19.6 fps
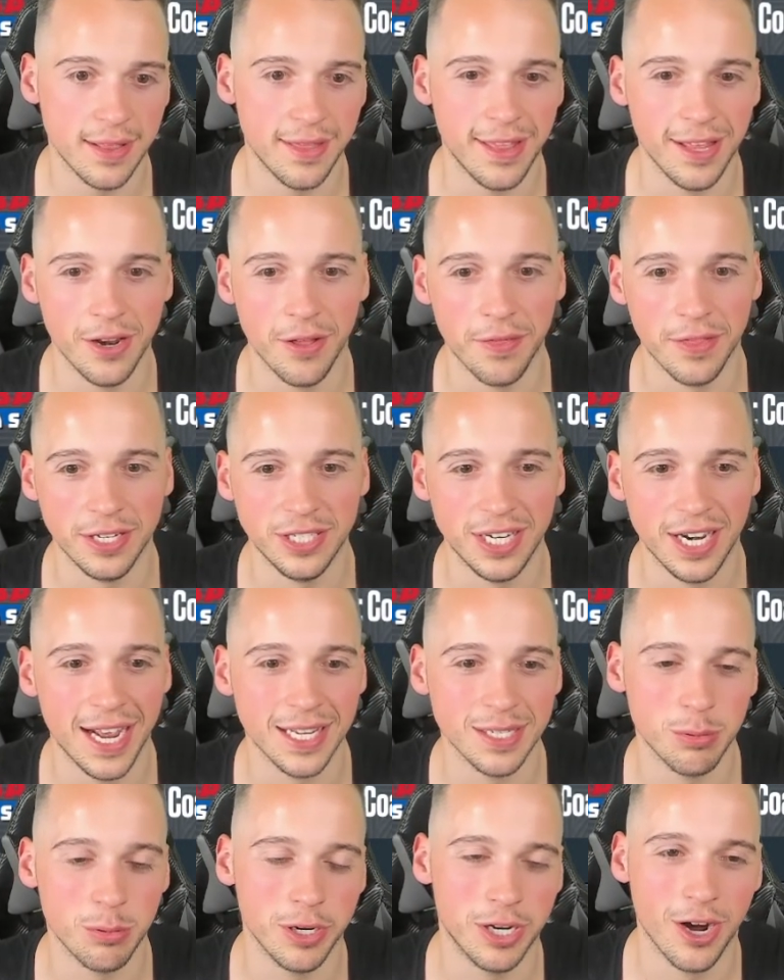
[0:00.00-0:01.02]
And then on the
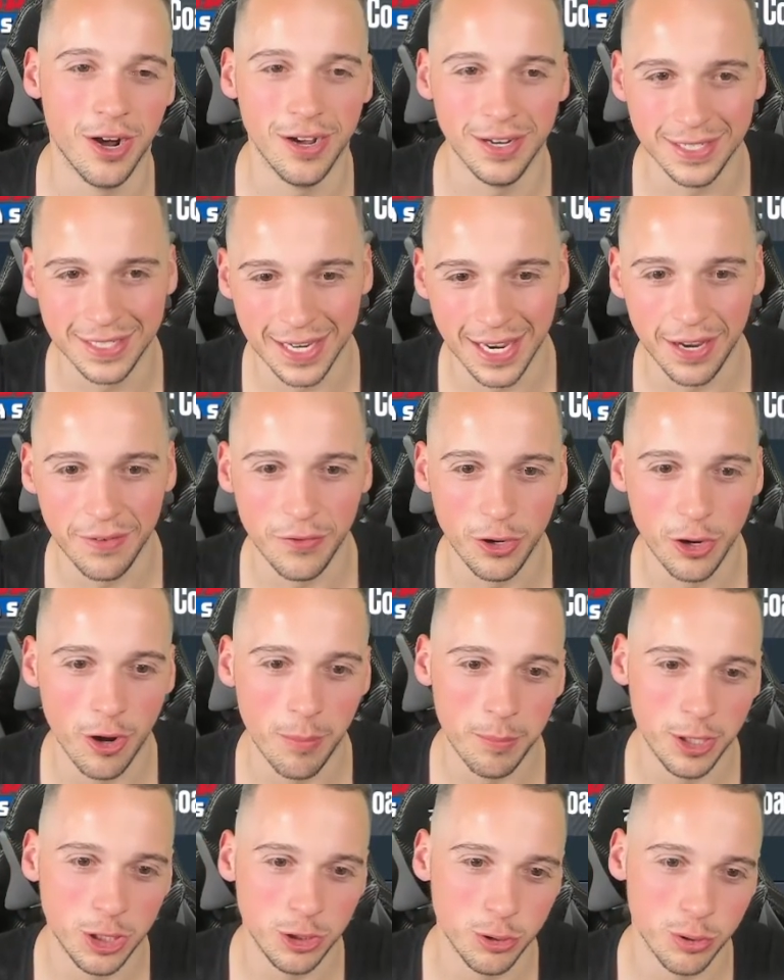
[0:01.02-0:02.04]
Jazz, we got
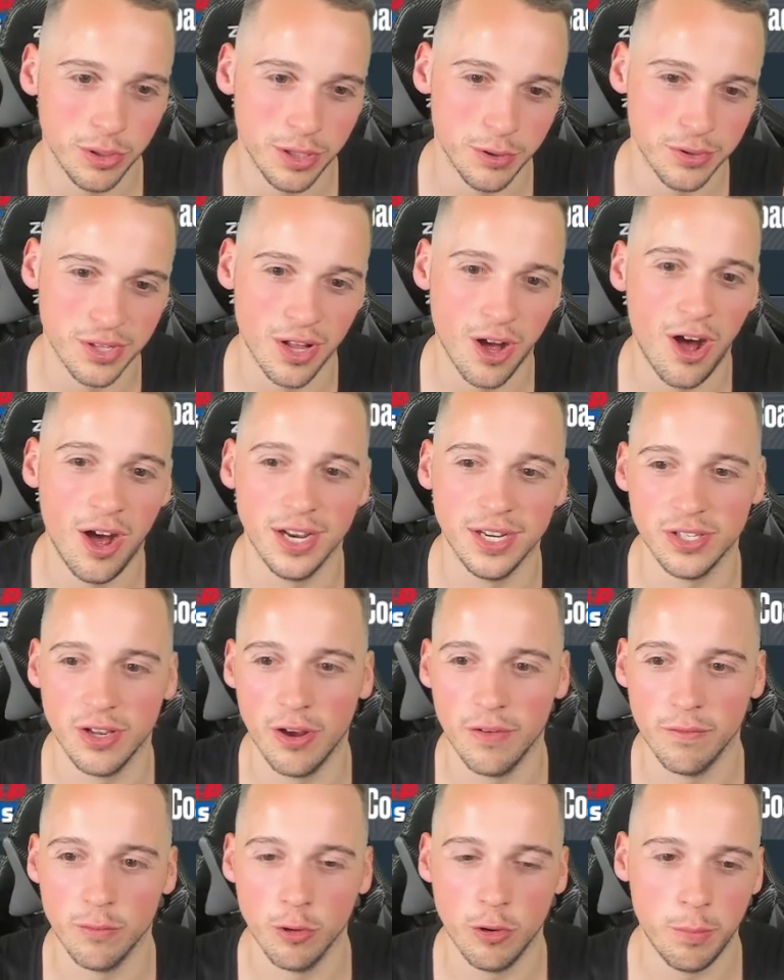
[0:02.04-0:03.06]
Davion Mitchell. He was the highest
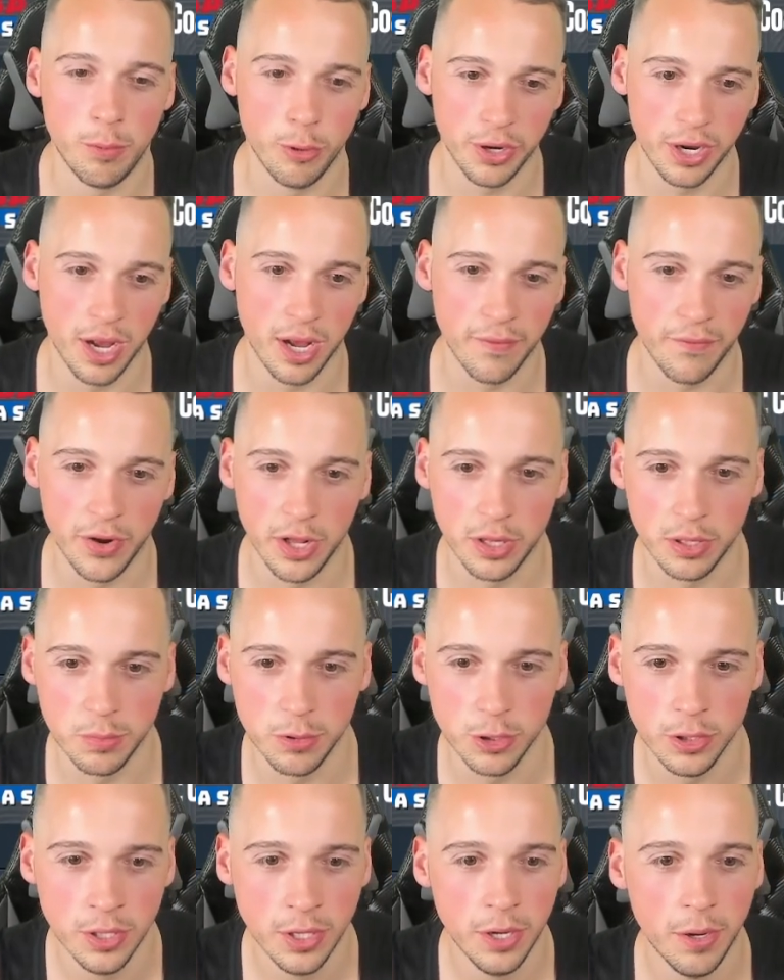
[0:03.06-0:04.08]
overall point guard
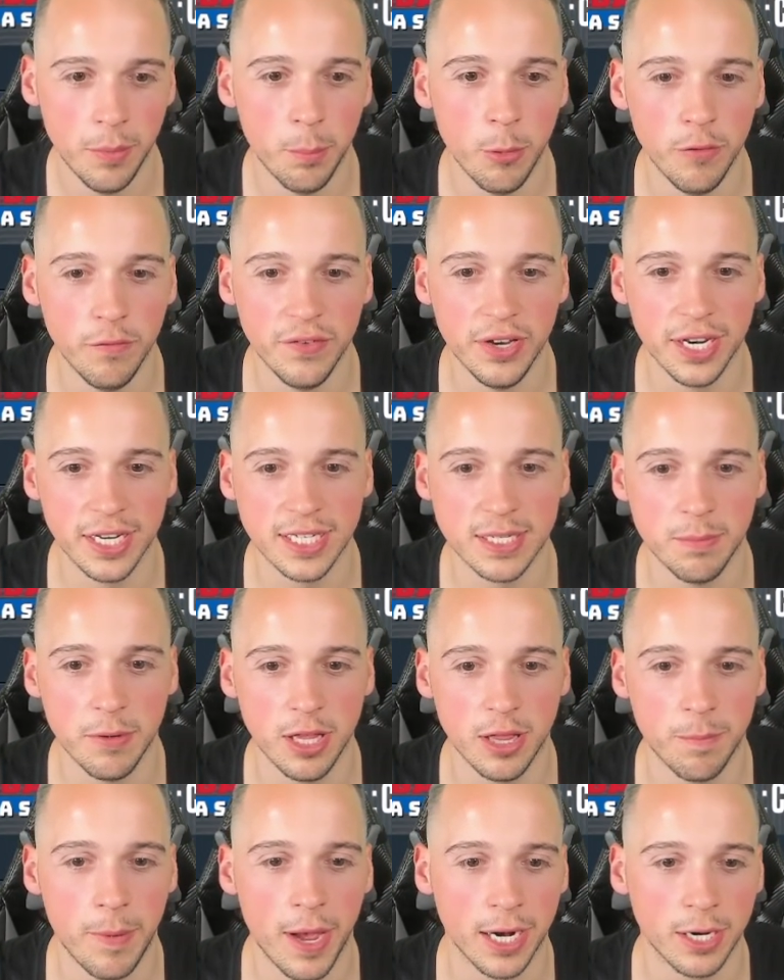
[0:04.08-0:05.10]
available. Moved Nick
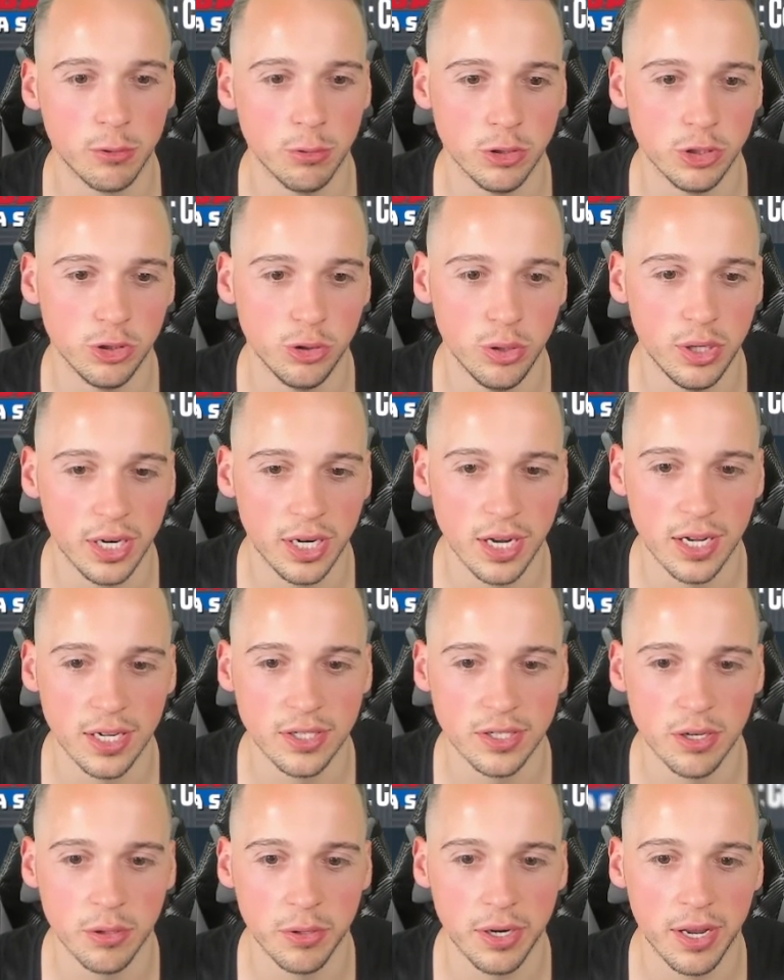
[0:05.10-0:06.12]
Smith back to a shooting
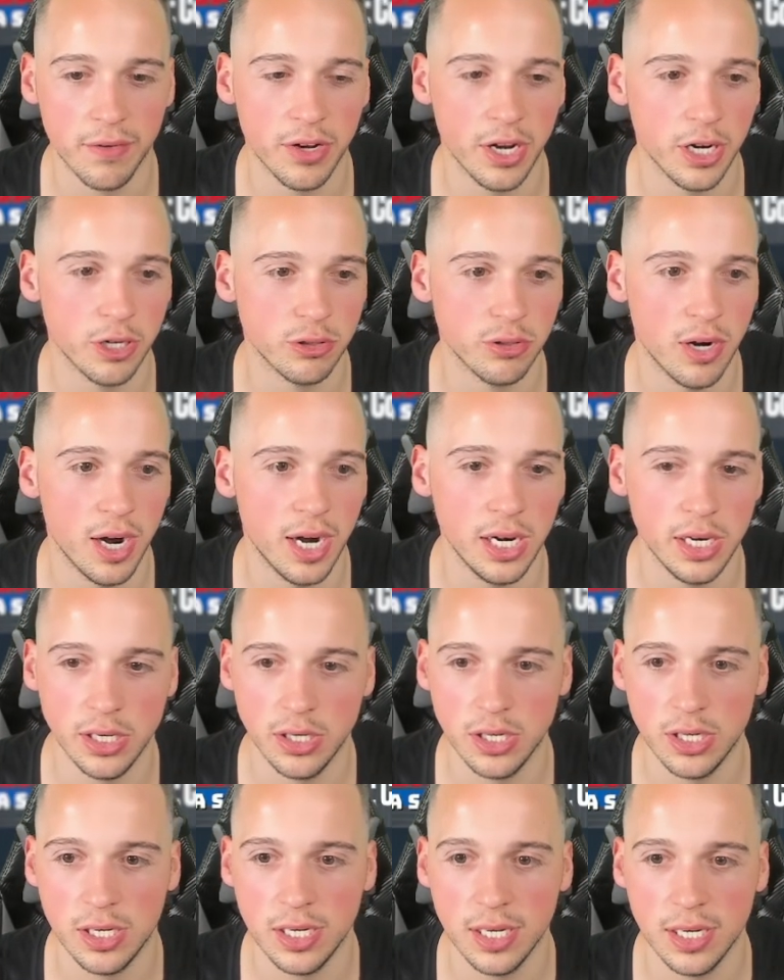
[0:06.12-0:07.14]
guard, so we have an extra
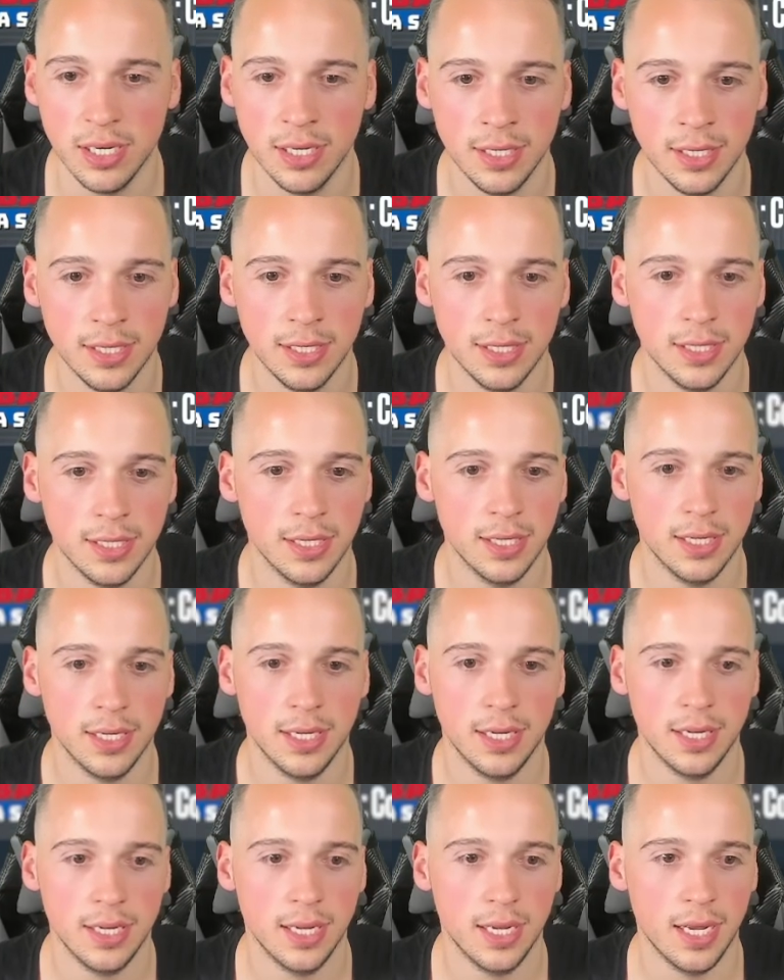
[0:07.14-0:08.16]
89.
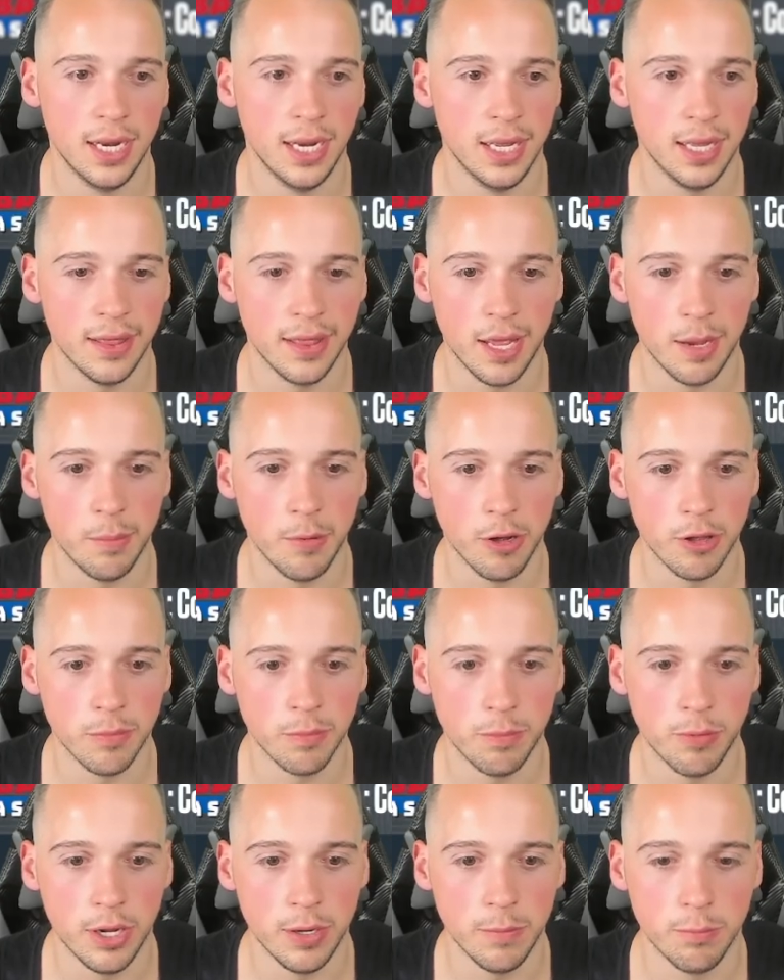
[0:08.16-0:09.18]
And they
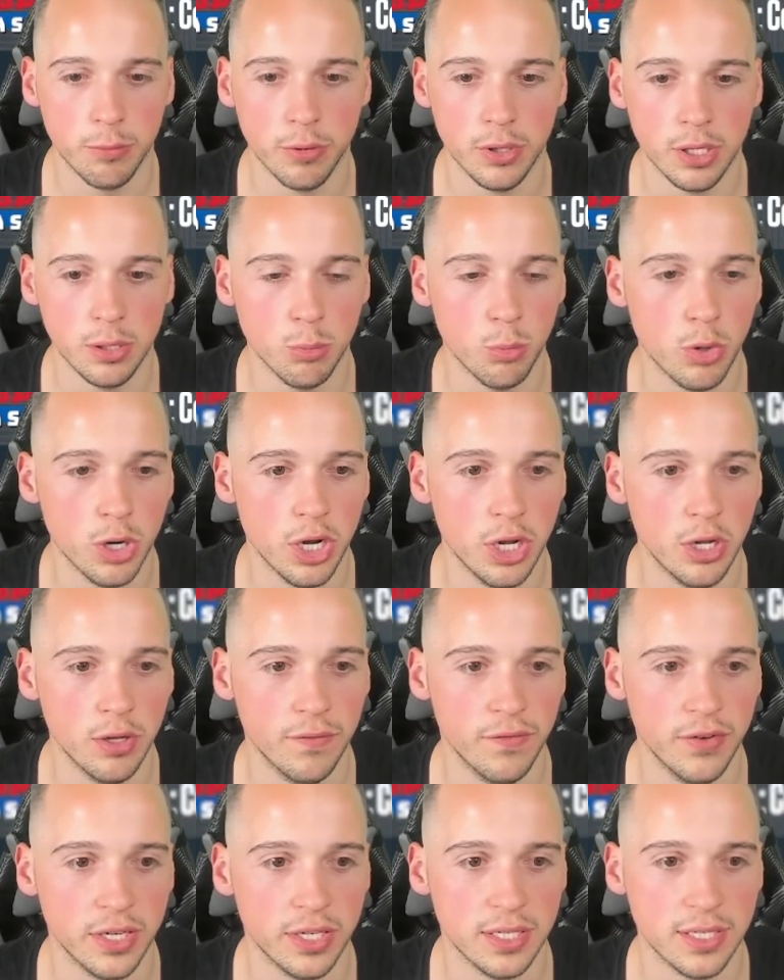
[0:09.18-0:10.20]
both played pretty well.
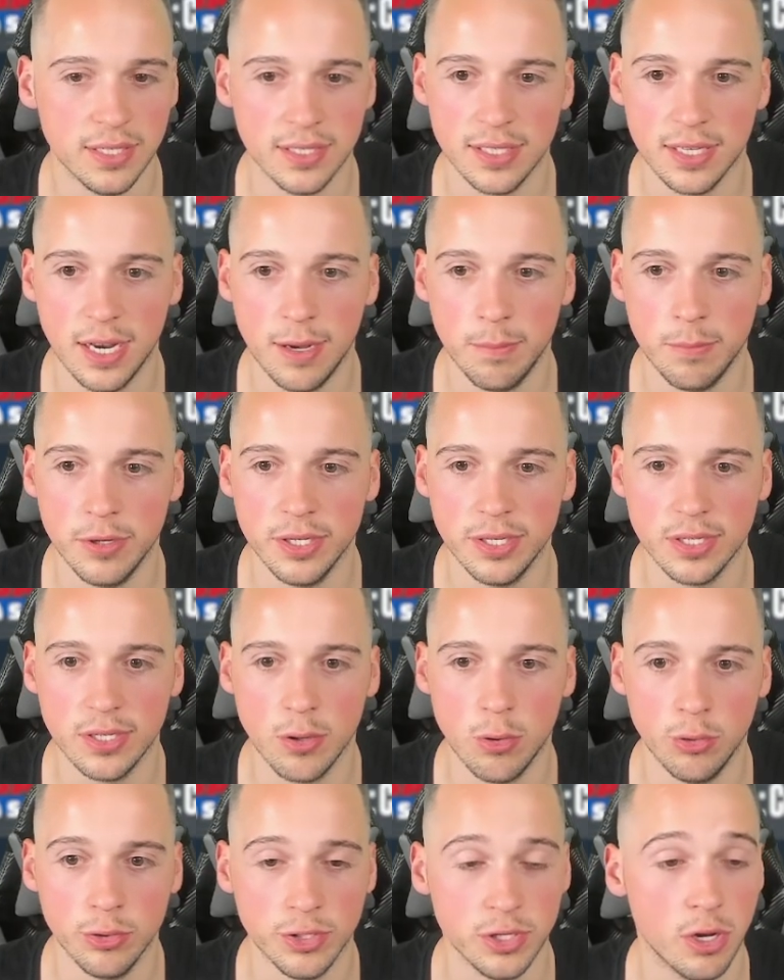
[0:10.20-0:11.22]
Victor's numbers
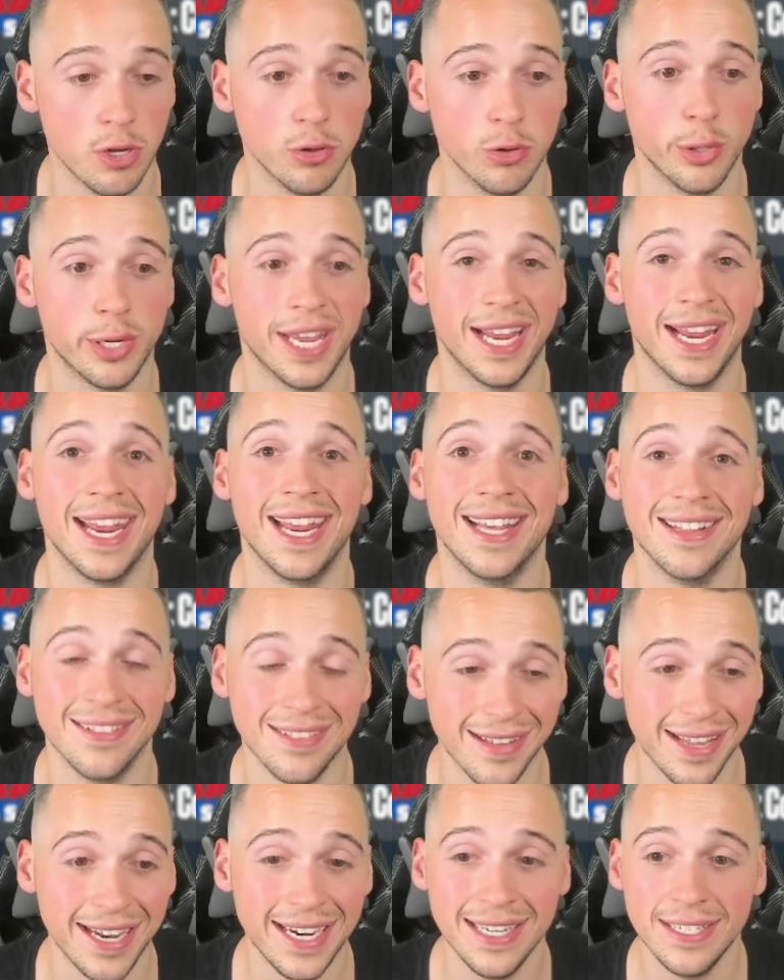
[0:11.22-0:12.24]
also looking
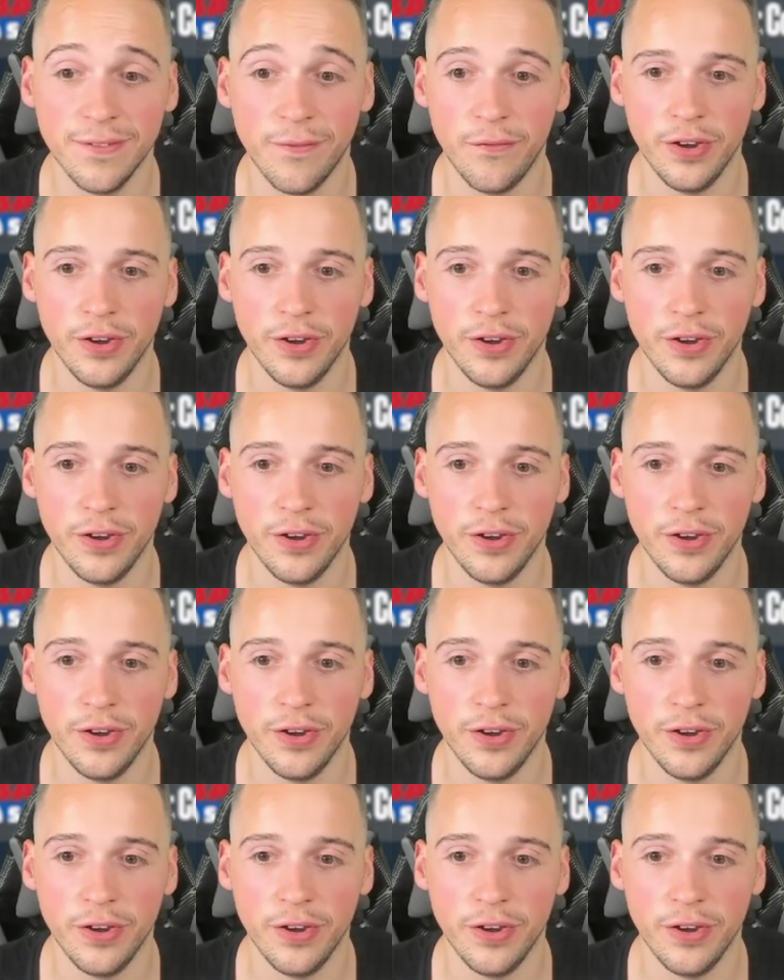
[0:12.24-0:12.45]
elite.